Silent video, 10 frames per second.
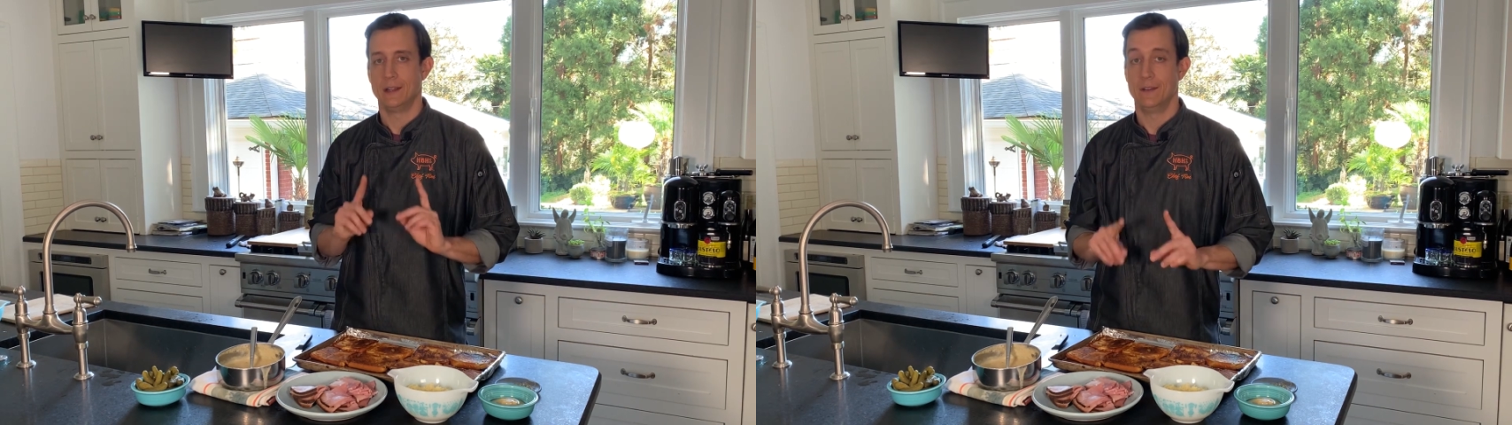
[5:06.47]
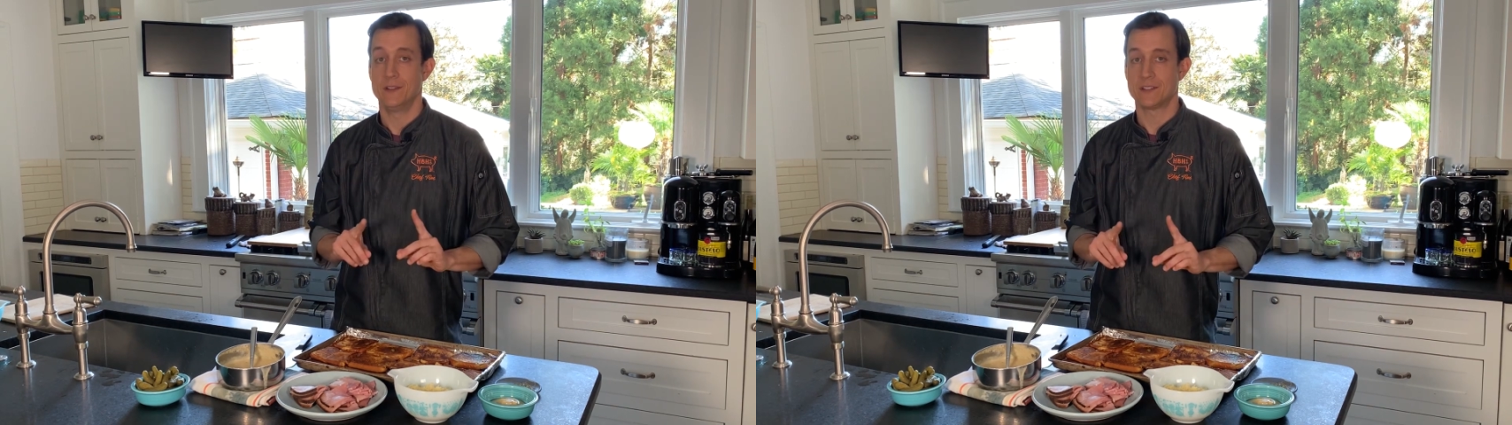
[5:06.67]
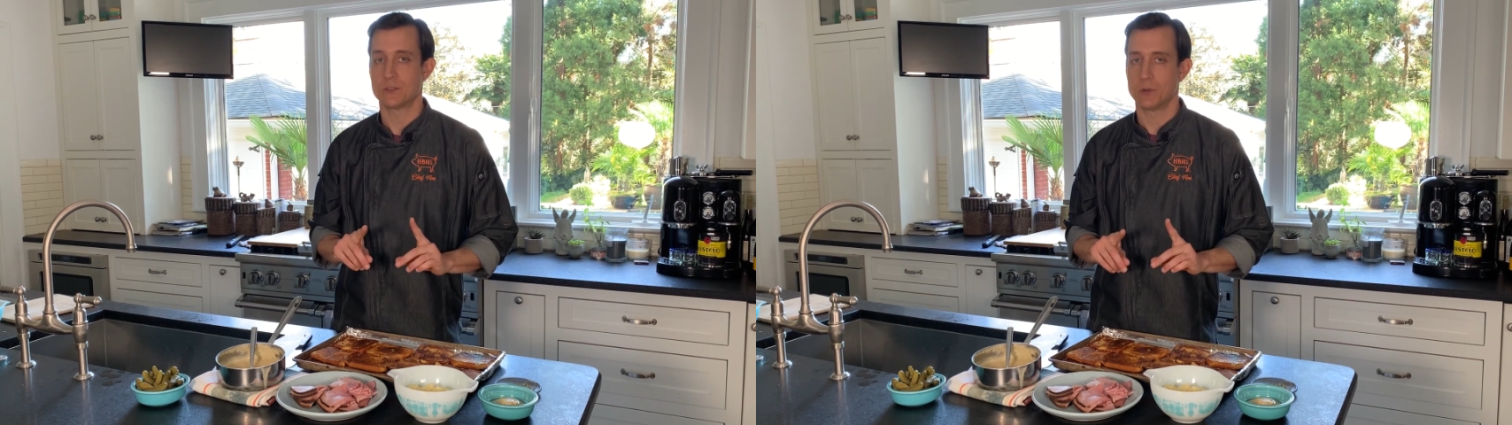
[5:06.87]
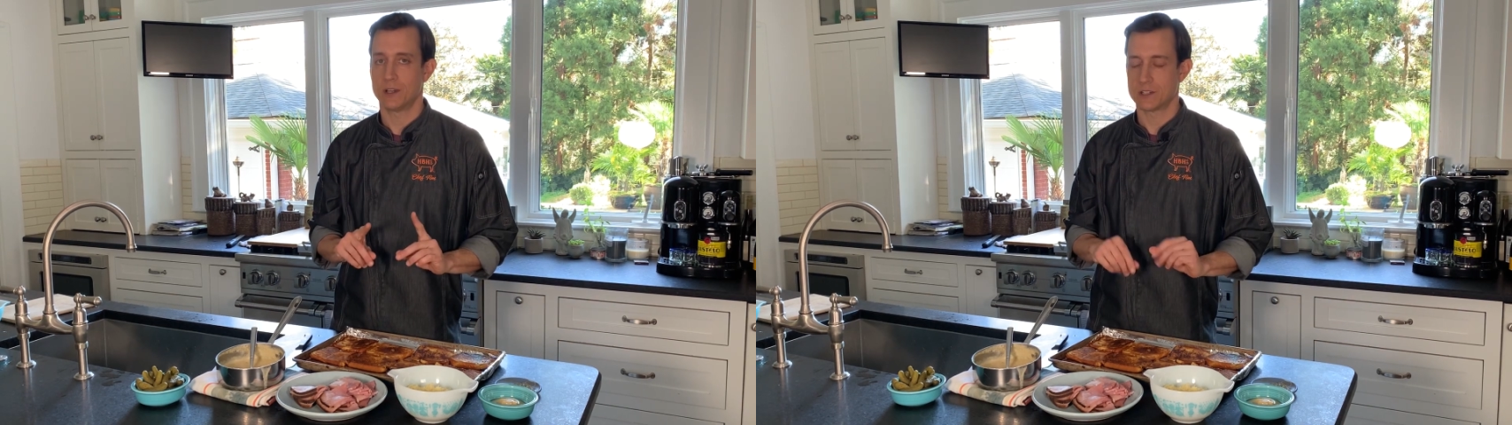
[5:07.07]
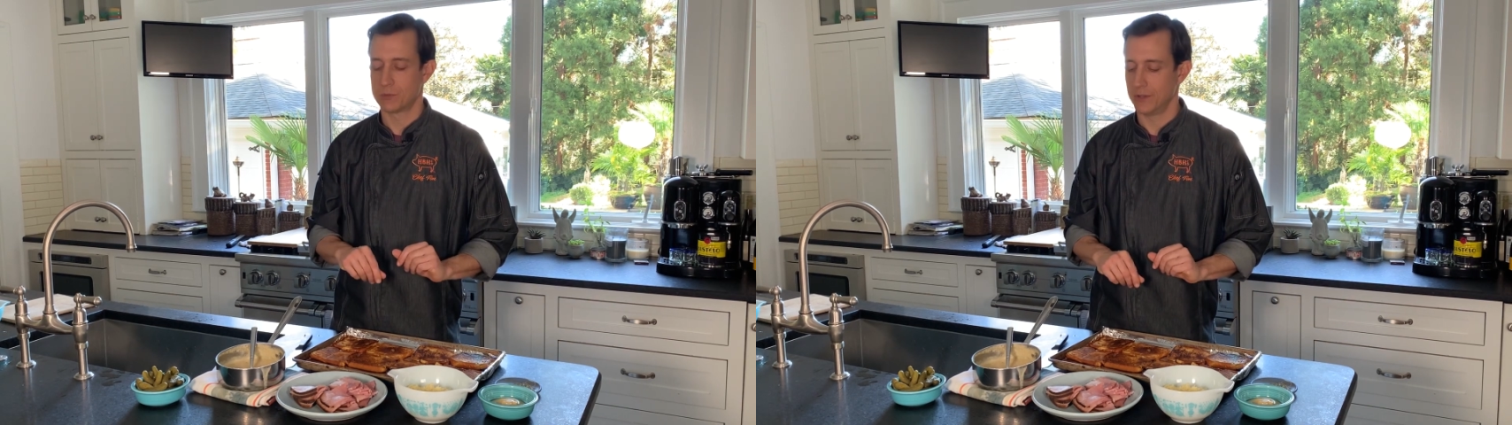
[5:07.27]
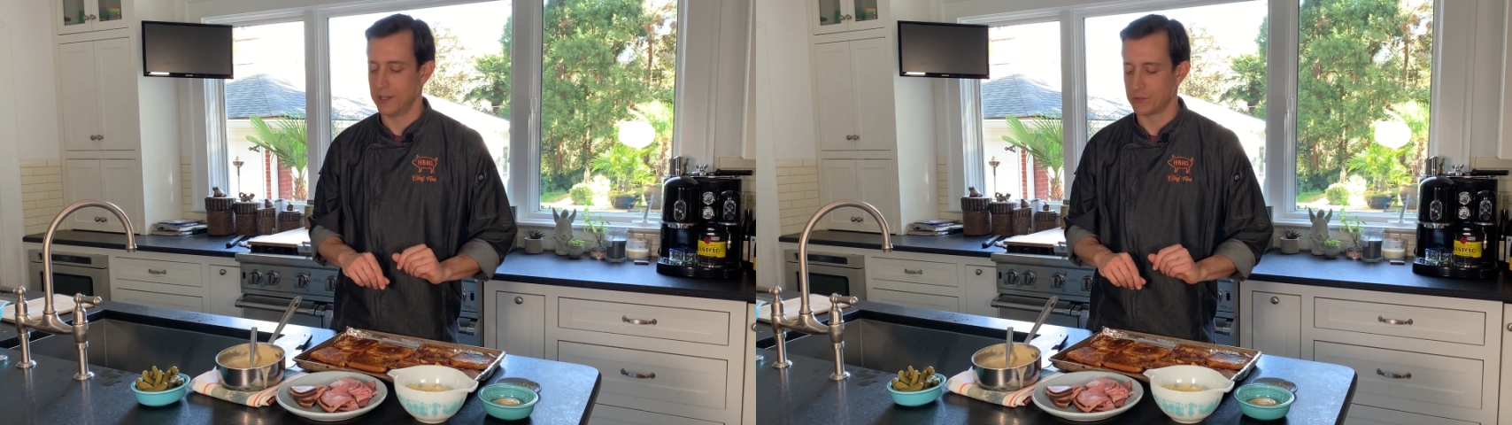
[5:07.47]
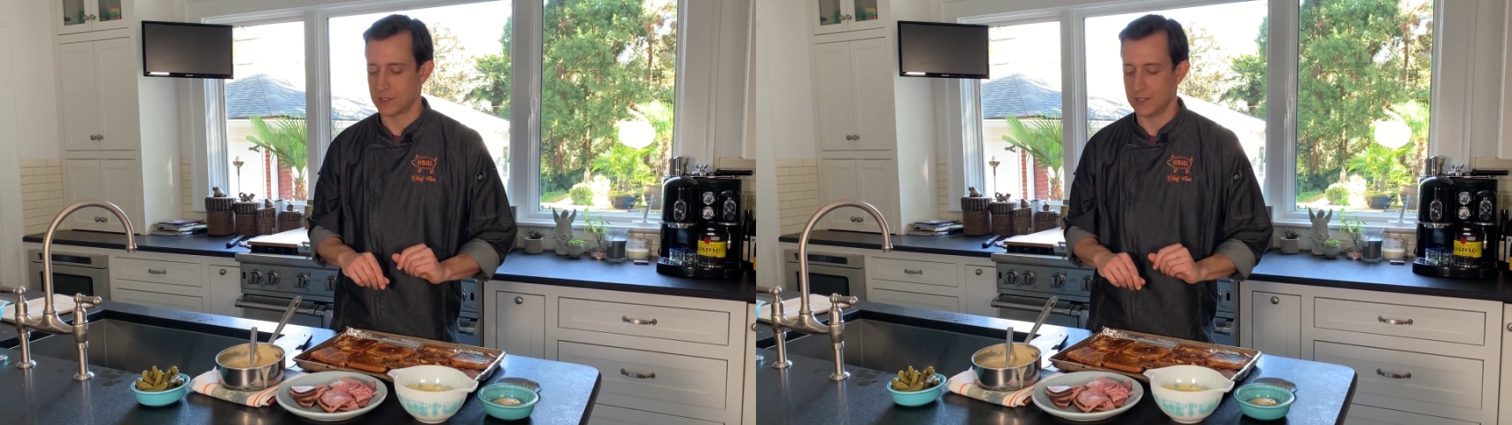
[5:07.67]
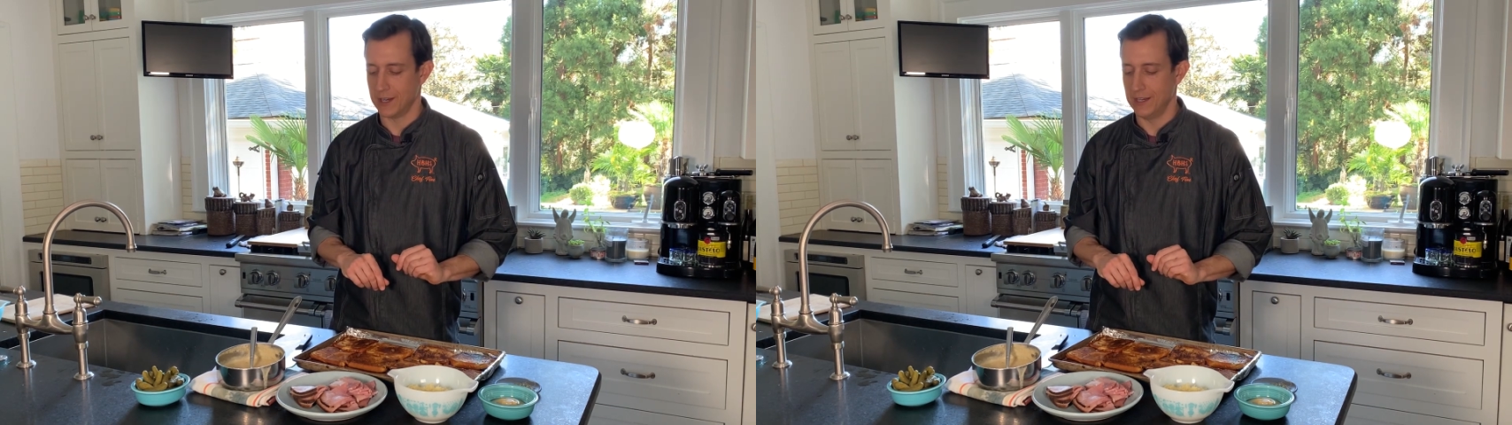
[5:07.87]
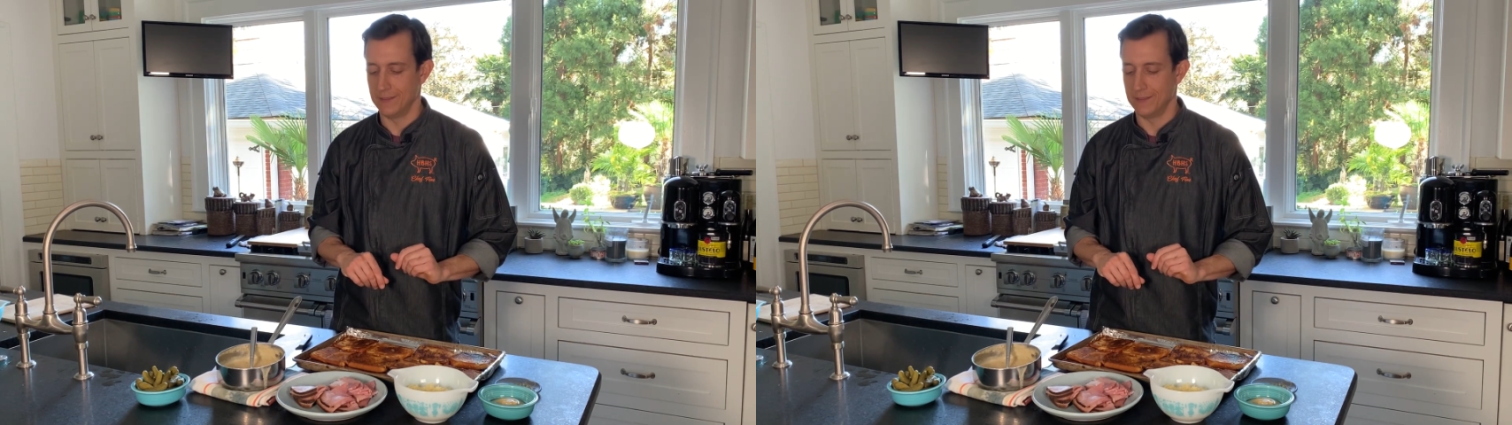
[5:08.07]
and this is where it gets really interesting,